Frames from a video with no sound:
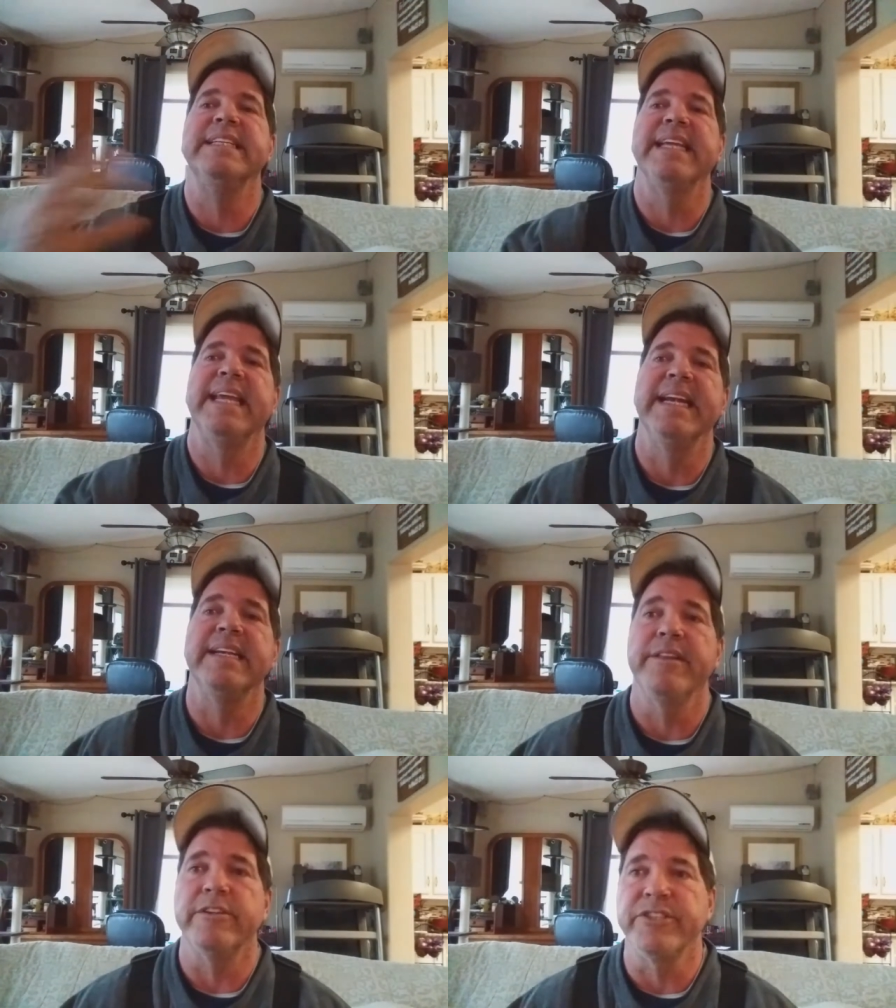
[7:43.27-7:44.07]
to get
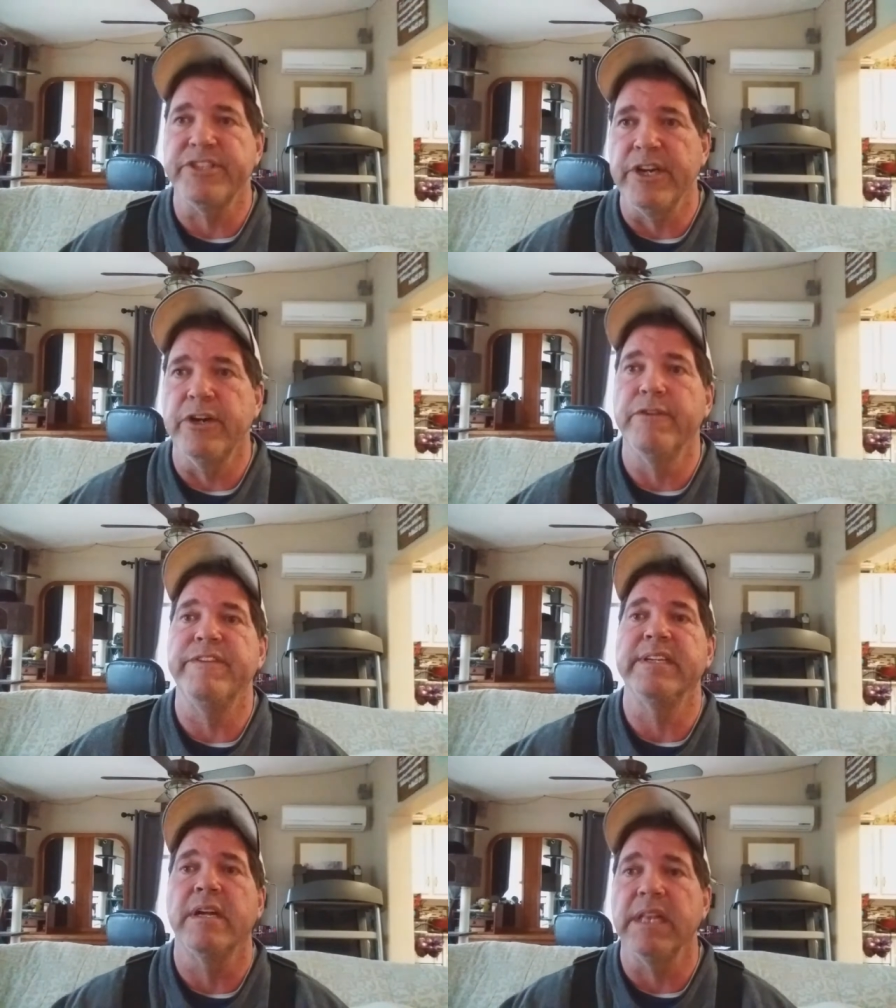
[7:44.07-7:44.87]
into their stove
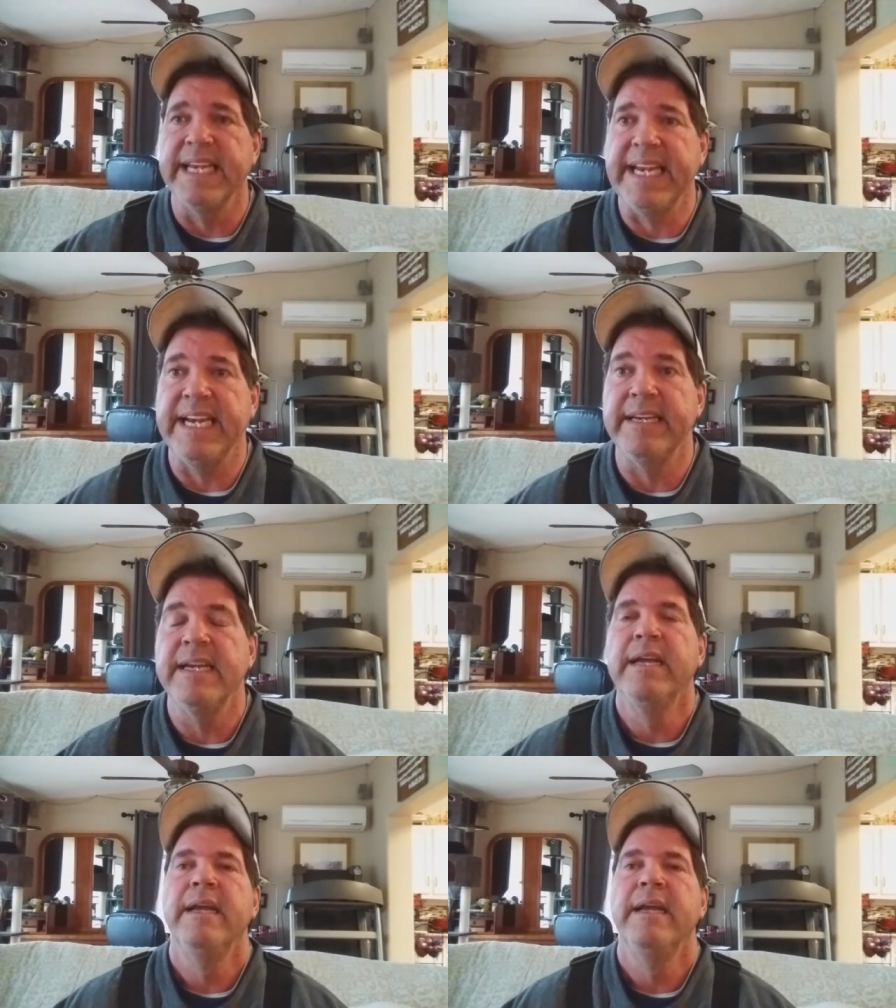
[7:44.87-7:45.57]
and clean,